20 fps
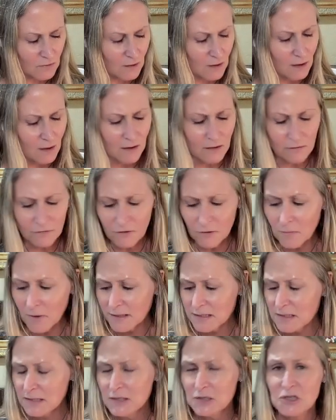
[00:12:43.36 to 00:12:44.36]
For my
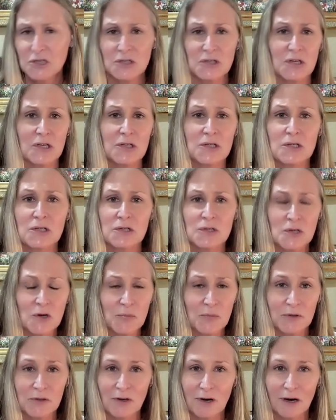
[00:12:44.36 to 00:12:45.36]
teachings, it's open
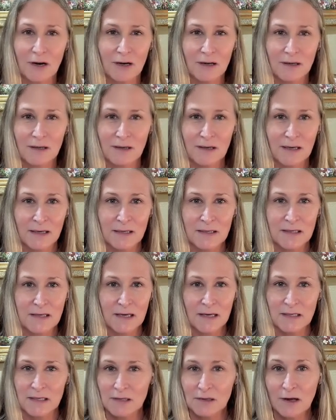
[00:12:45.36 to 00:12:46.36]
your heart.
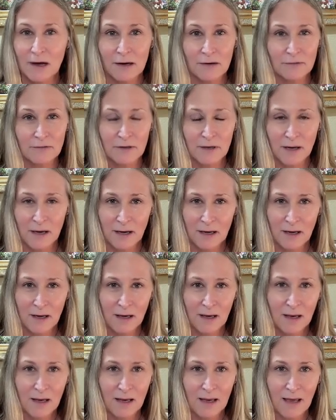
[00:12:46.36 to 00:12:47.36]
It's love.
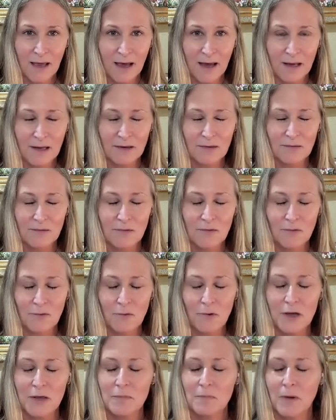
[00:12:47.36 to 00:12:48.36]
And
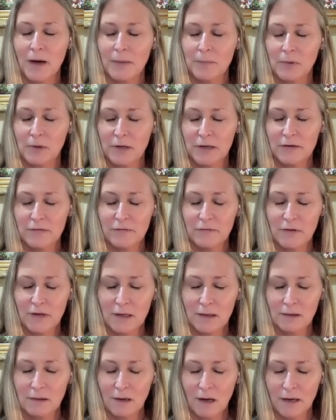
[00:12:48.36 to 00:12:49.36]
with my belief
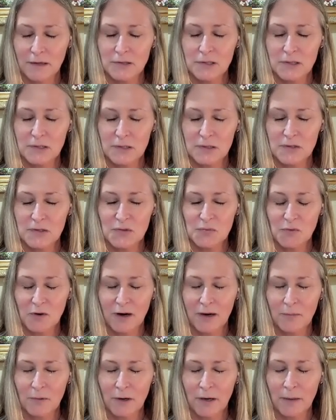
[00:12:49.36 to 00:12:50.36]
that consciousness is
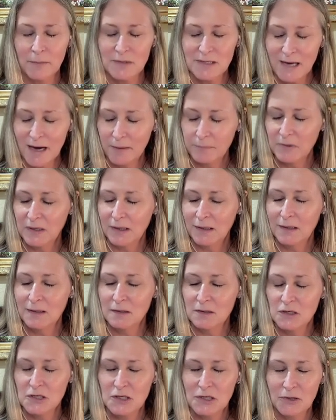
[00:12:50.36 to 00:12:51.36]
primary, I'm tapping
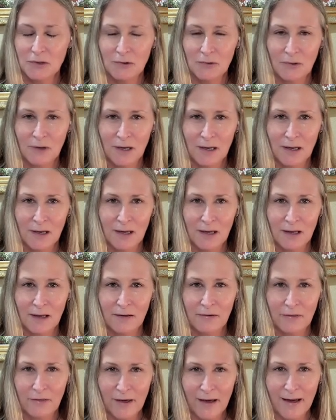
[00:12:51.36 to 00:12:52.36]
into
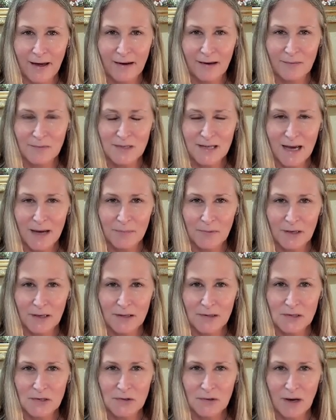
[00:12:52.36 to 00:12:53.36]
that. I'm tapping
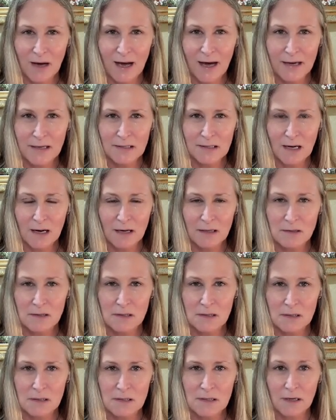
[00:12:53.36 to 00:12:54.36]
into the highest
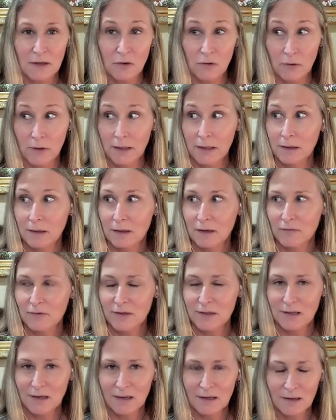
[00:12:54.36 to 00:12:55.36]
consciousness that created
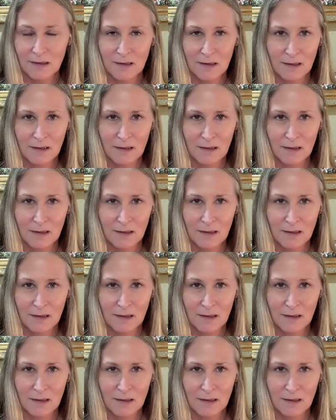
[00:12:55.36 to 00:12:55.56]
everything.